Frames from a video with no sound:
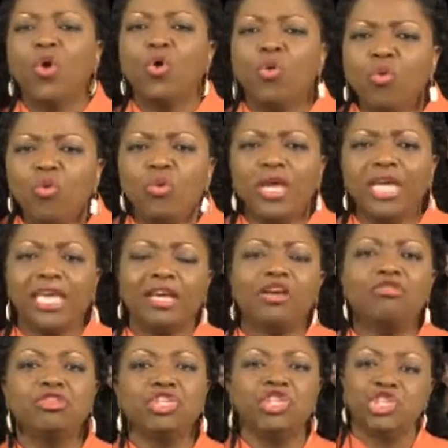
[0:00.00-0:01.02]
who a
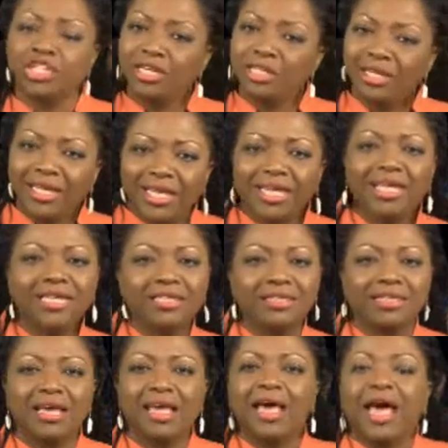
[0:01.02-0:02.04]
Christian
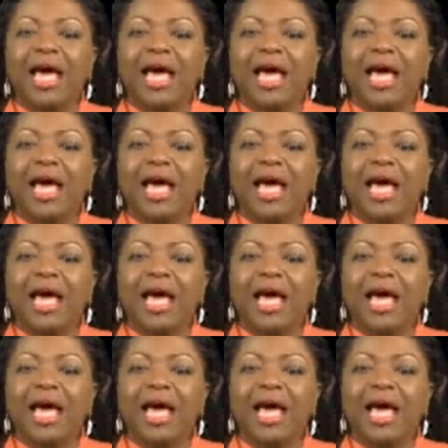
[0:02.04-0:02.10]
is.